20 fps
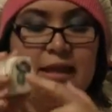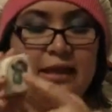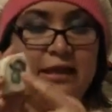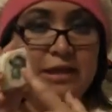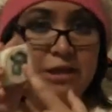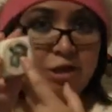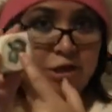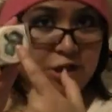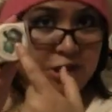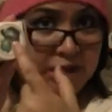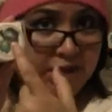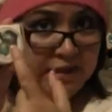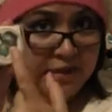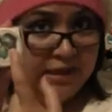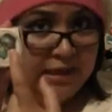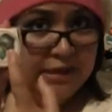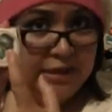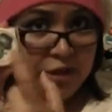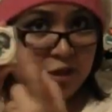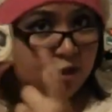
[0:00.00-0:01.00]
each
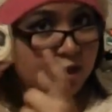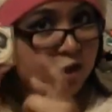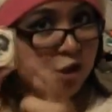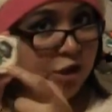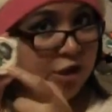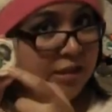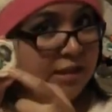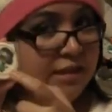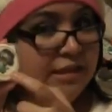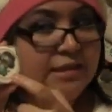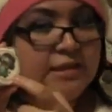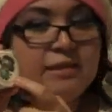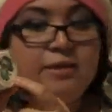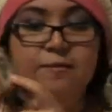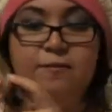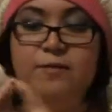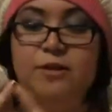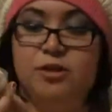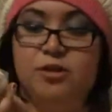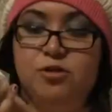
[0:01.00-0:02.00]
sugar disc
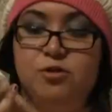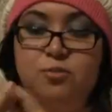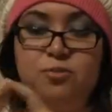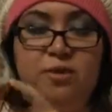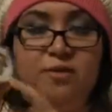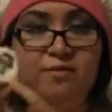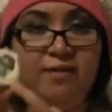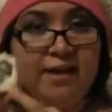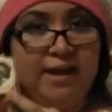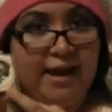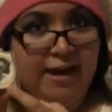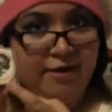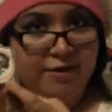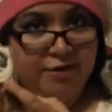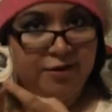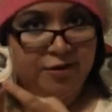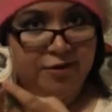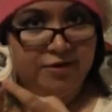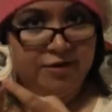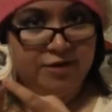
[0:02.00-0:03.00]
features one of the
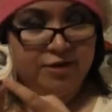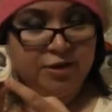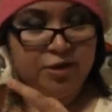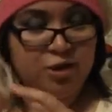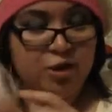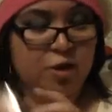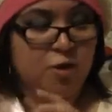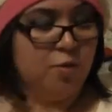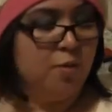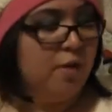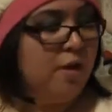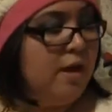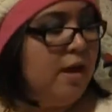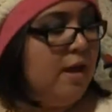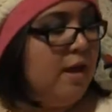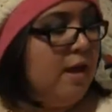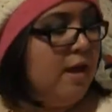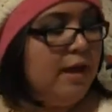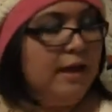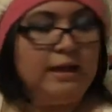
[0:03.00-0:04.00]
characters in the show,
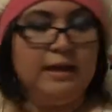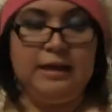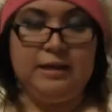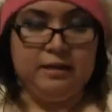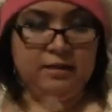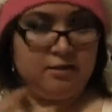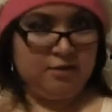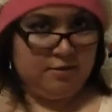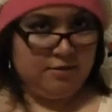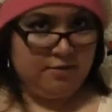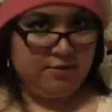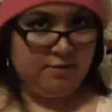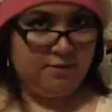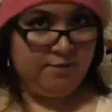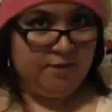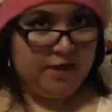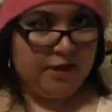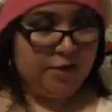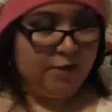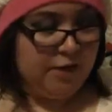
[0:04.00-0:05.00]
in the
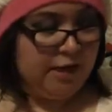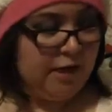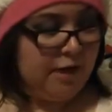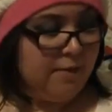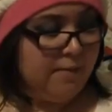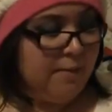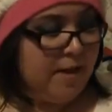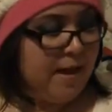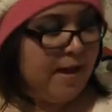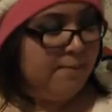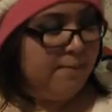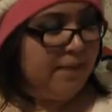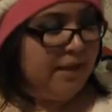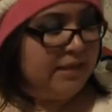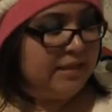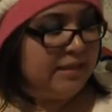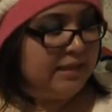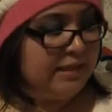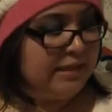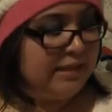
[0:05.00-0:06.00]
video game. And
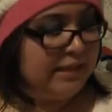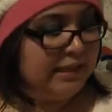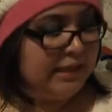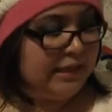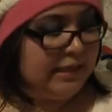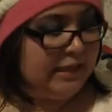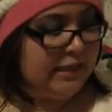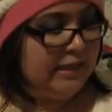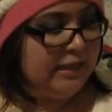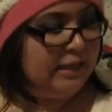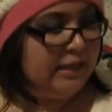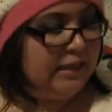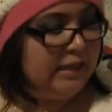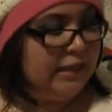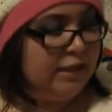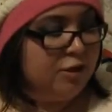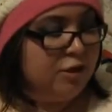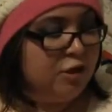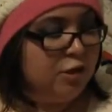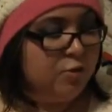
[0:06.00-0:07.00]
basically,
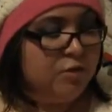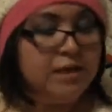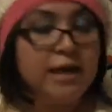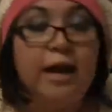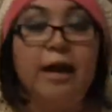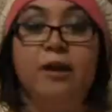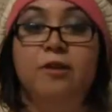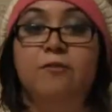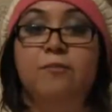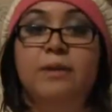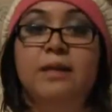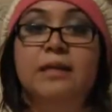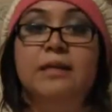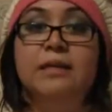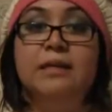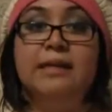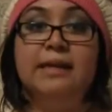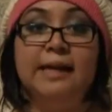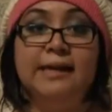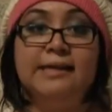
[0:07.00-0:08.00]
they're so tired of being
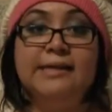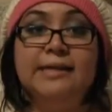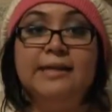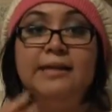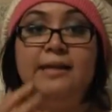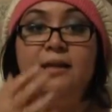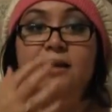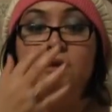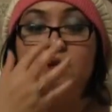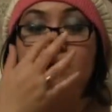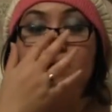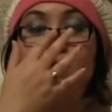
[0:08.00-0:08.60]
neglected